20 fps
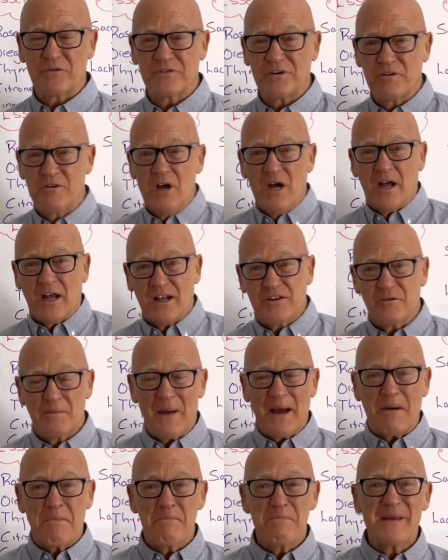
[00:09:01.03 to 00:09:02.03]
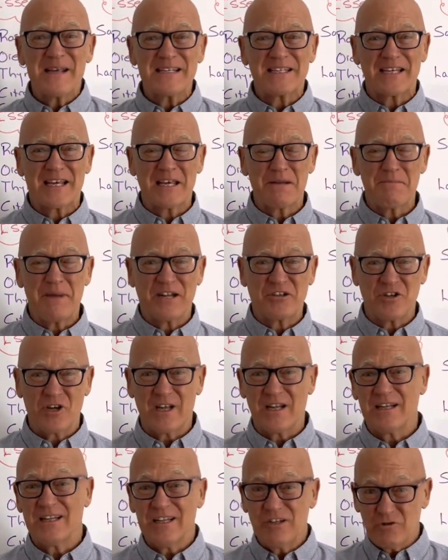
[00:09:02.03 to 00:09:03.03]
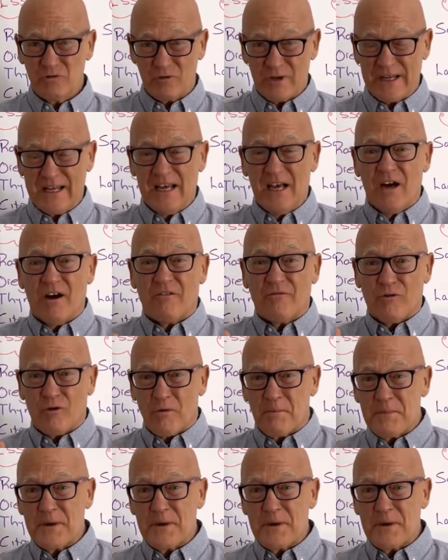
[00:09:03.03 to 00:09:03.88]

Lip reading: So it's about mixing and matching, and literally for a